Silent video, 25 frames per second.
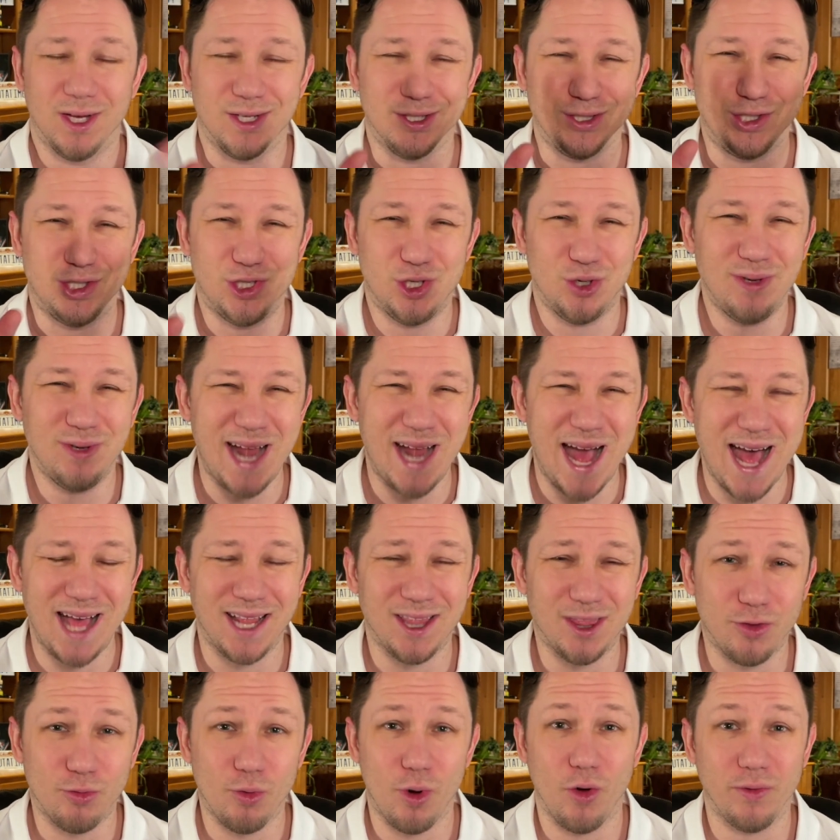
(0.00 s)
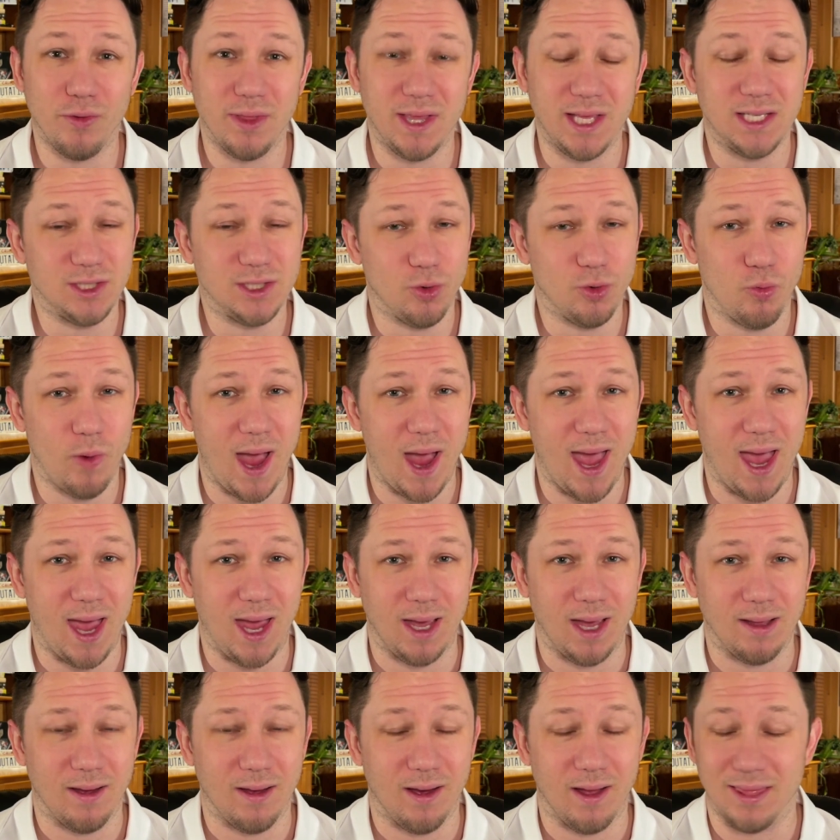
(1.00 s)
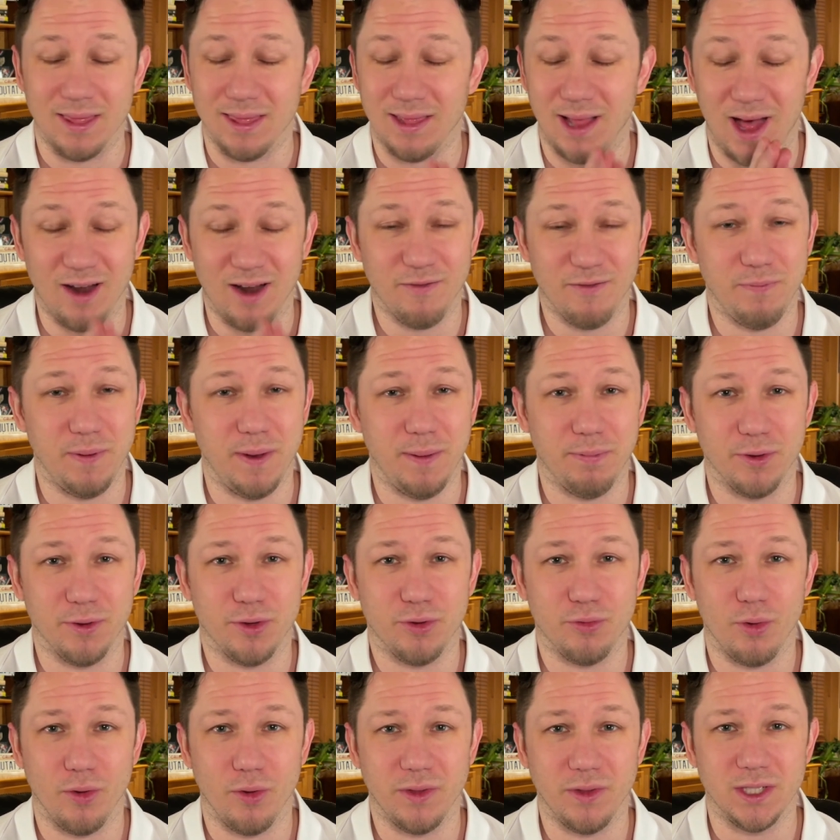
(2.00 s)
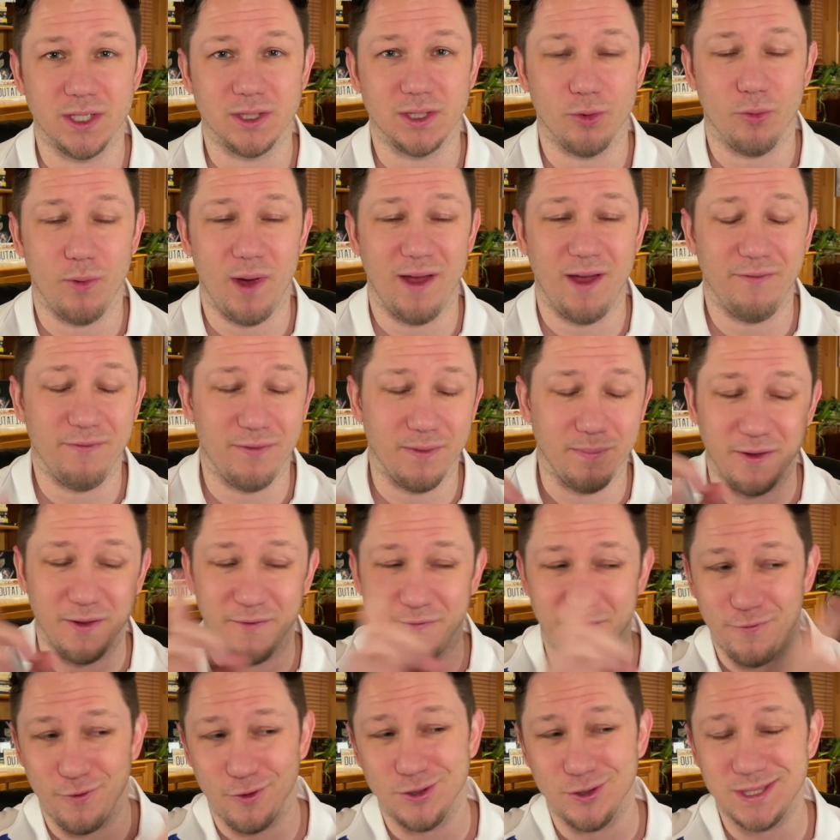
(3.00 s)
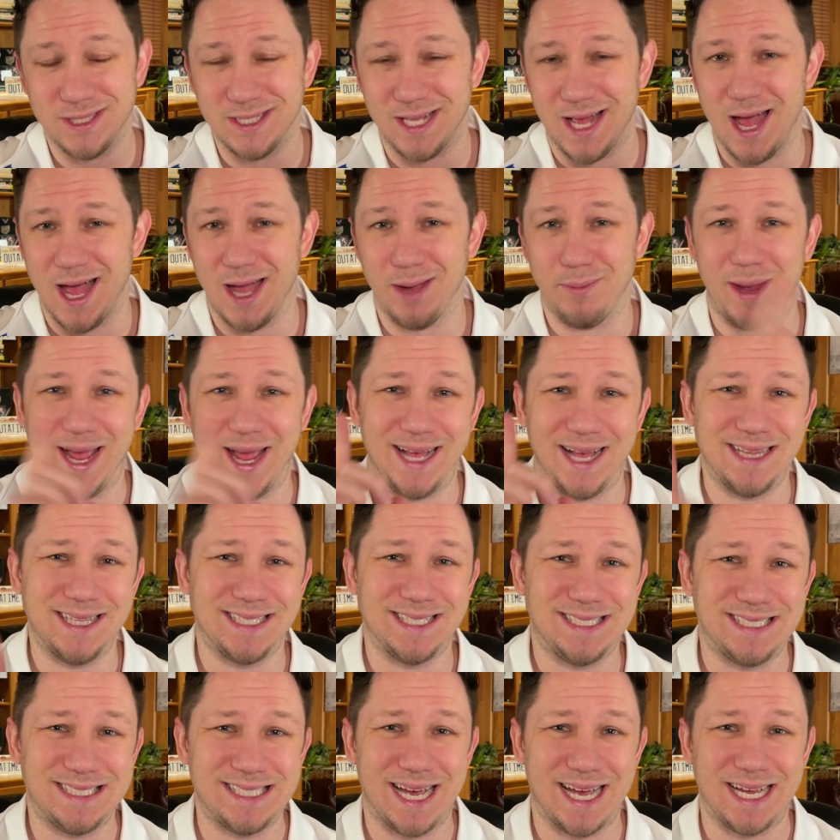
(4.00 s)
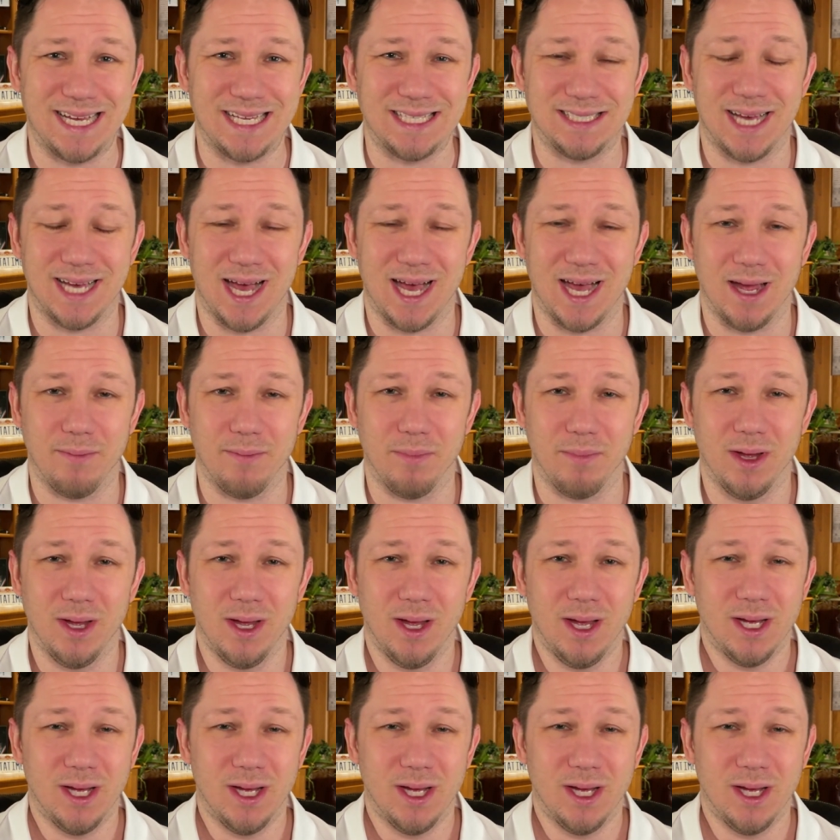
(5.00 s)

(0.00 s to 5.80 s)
Do not throw these away. A lot of people throw these away from the first time and the second time.